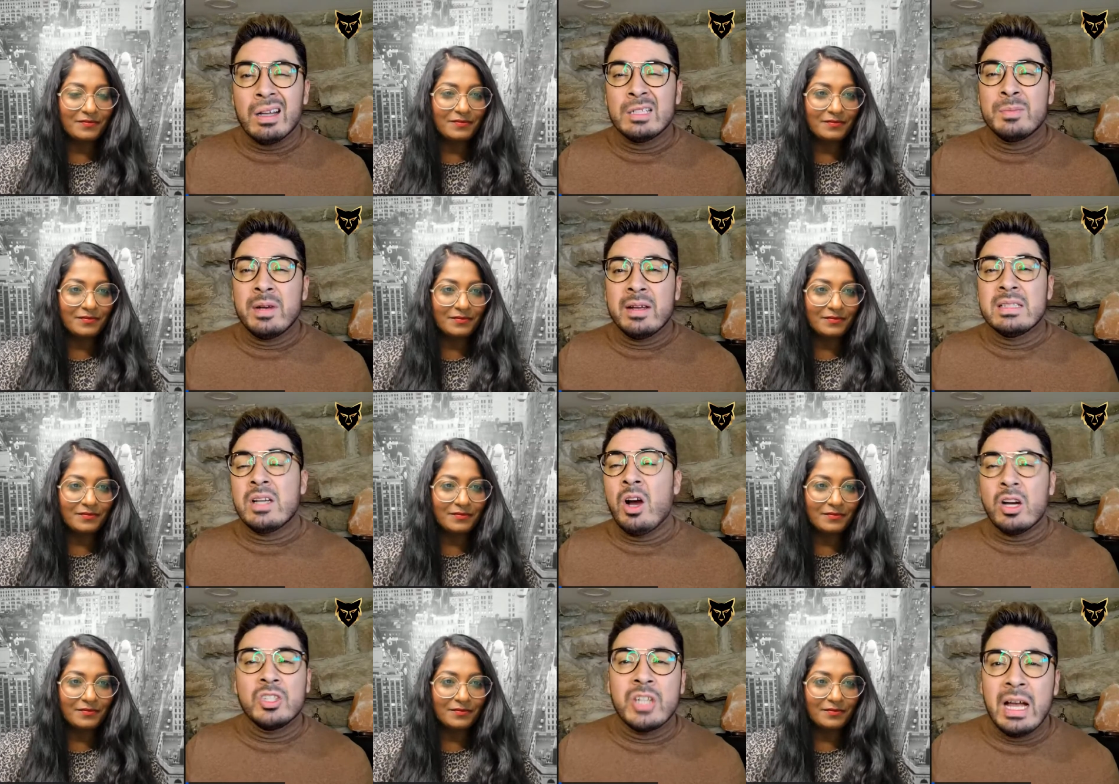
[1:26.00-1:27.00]
Speaker 1: experience
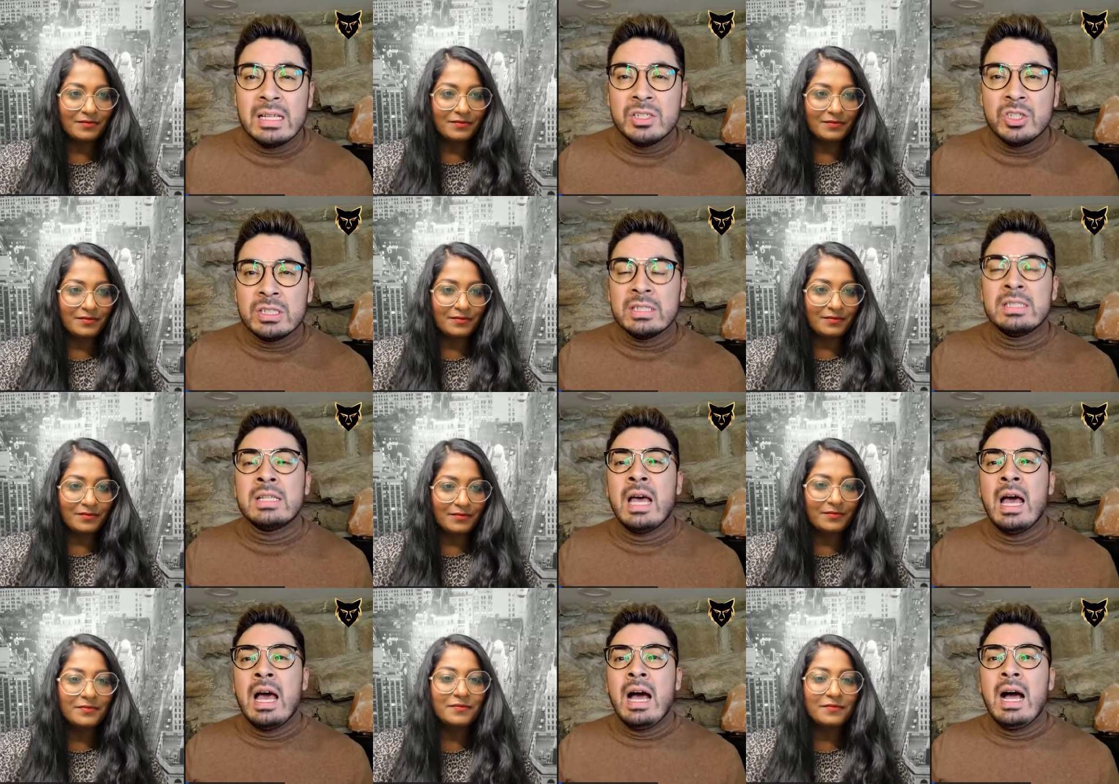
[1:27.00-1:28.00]
our challenges
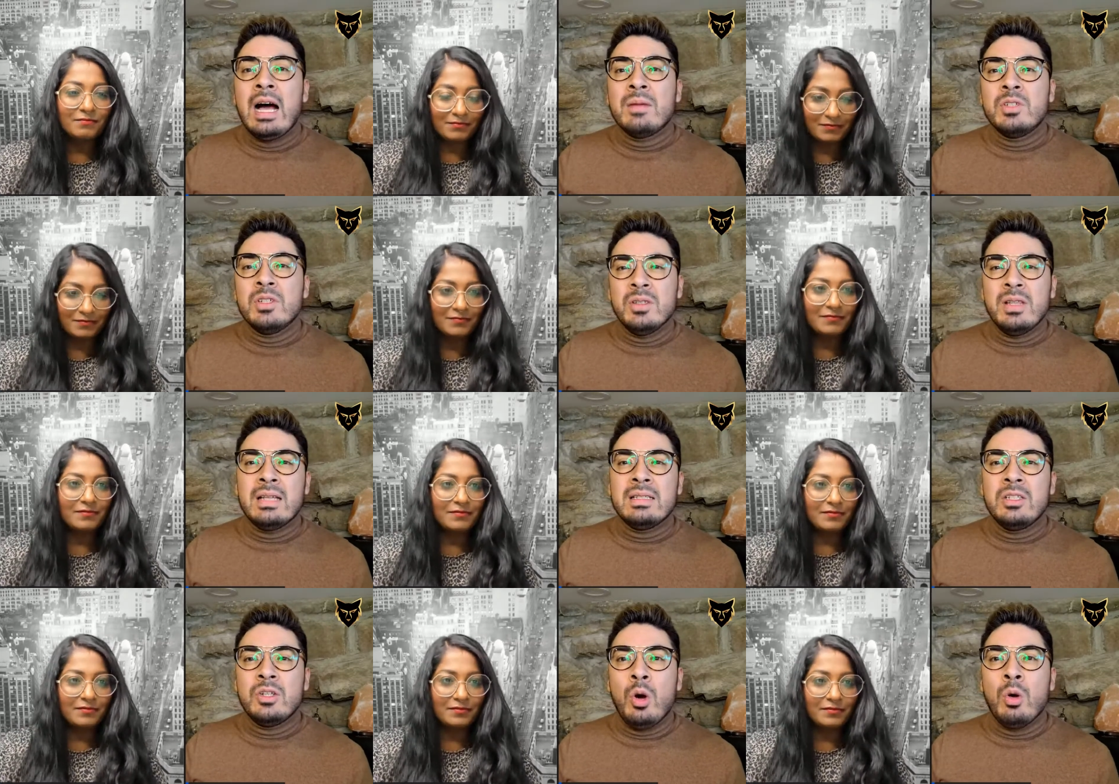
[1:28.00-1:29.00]
um, just so
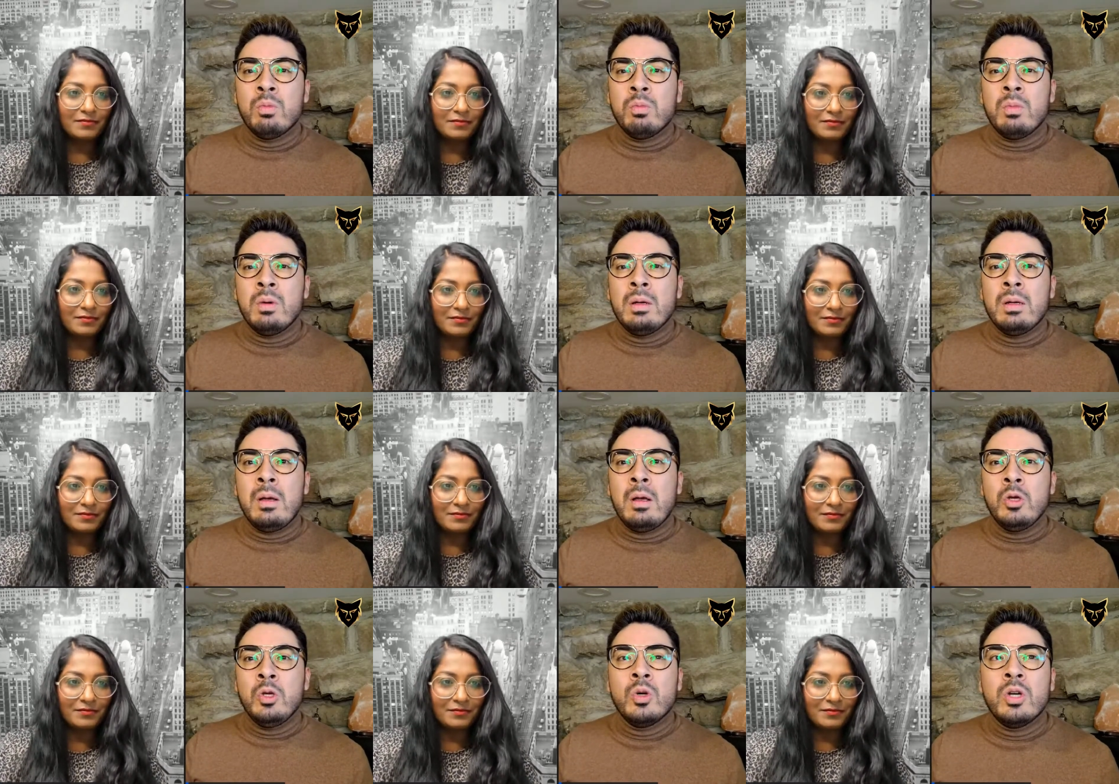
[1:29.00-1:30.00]
that you know
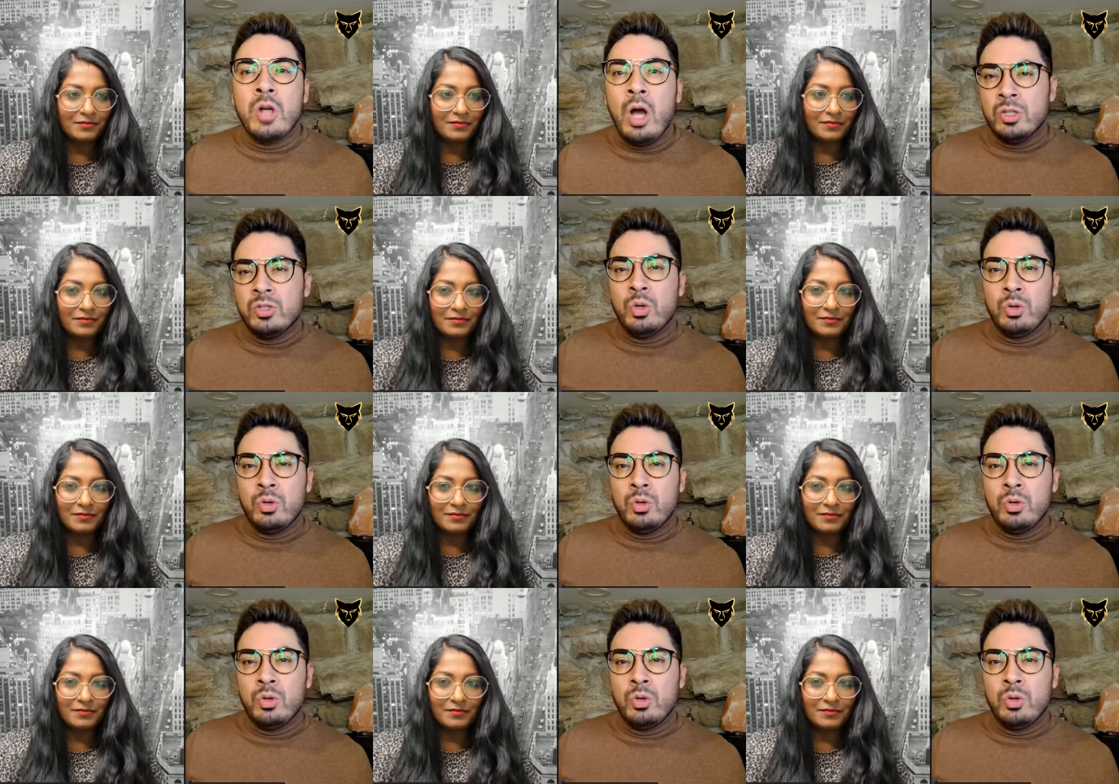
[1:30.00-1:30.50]
you can also